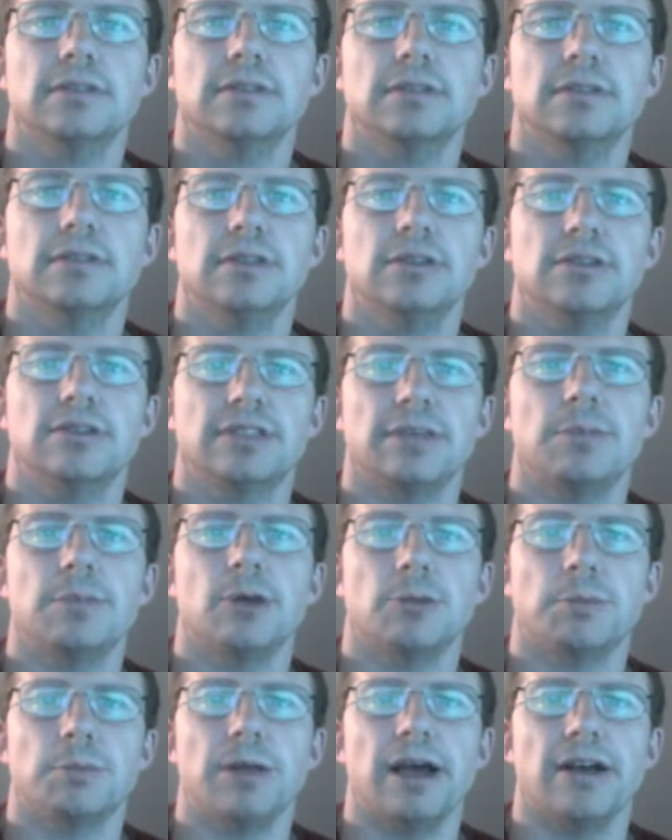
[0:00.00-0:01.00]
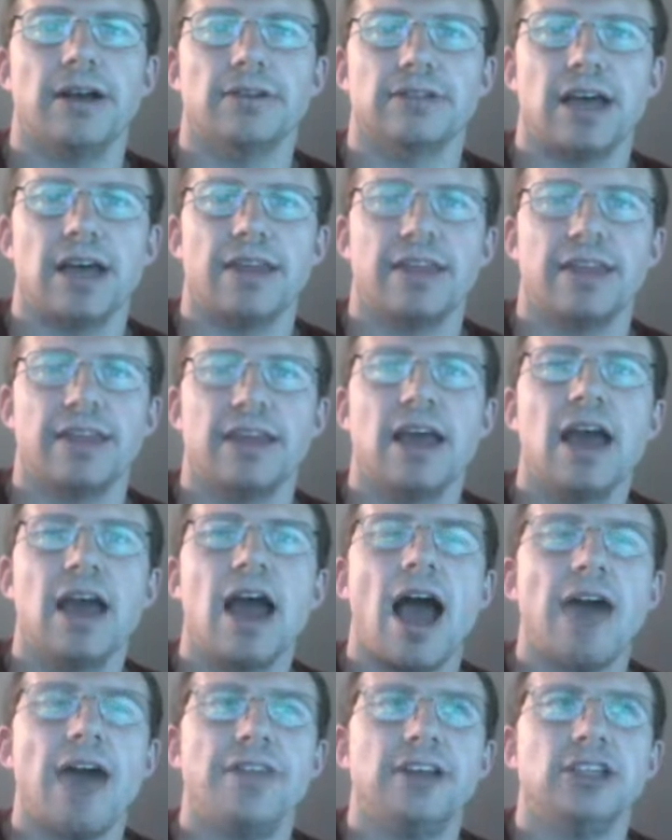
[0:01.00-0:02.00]
They're mm. similar players. I think.
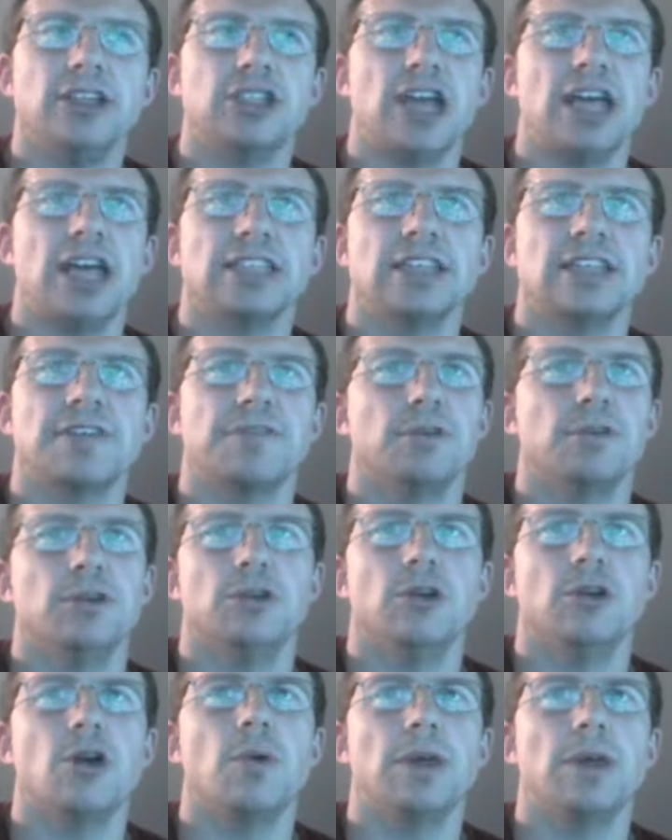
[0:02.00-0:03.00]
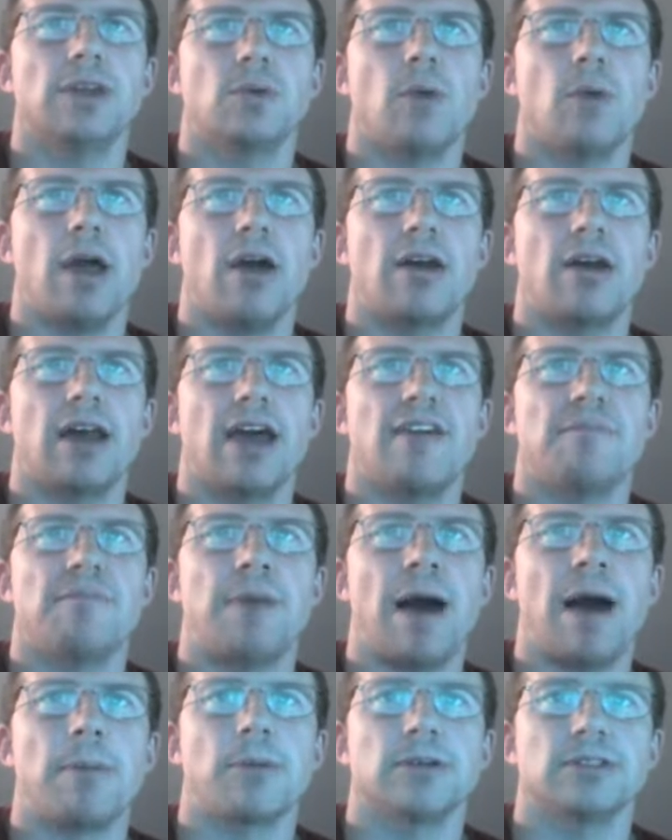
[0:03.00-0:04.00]
I think Yang Safiullin you could go either way on. I have
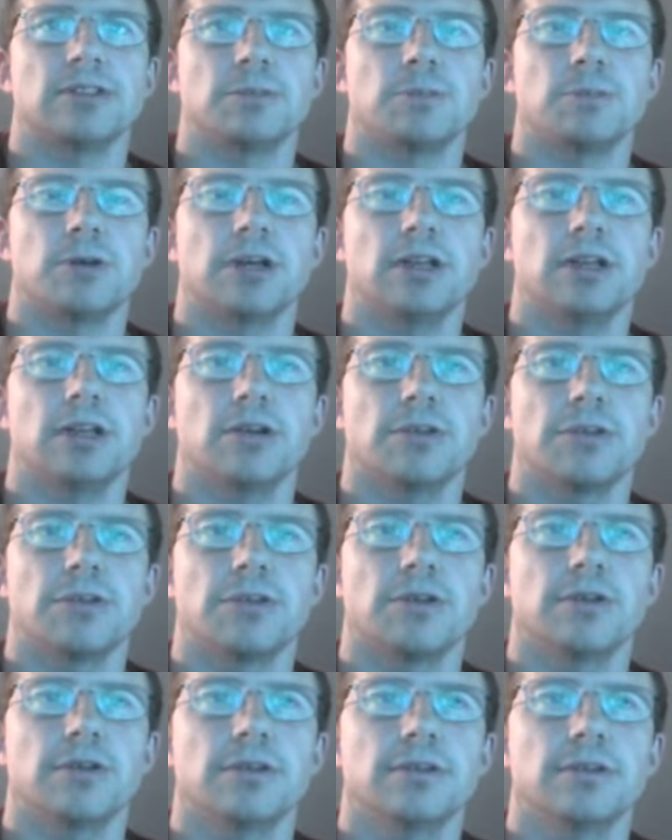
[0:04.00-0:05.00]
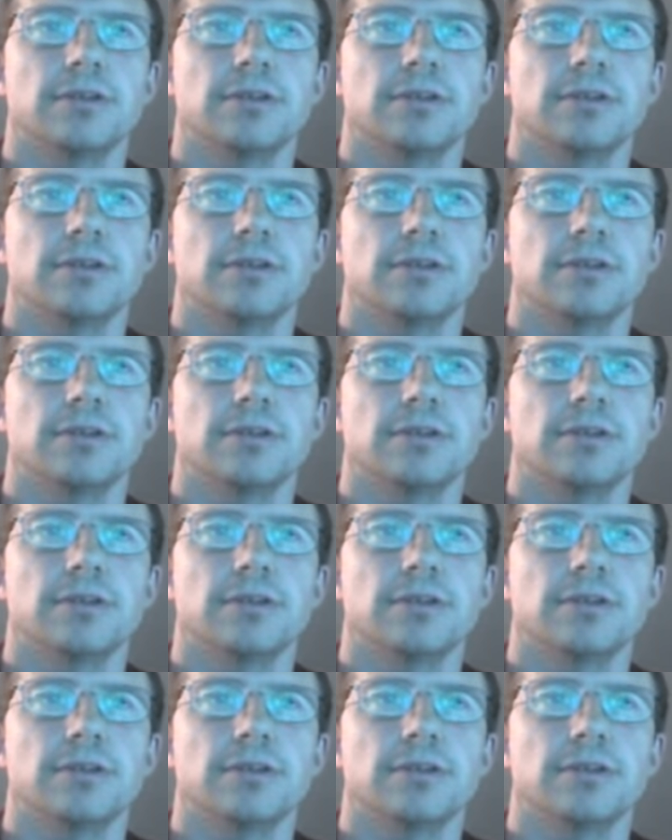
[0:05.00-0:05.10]
Popyrin a pretty clear third.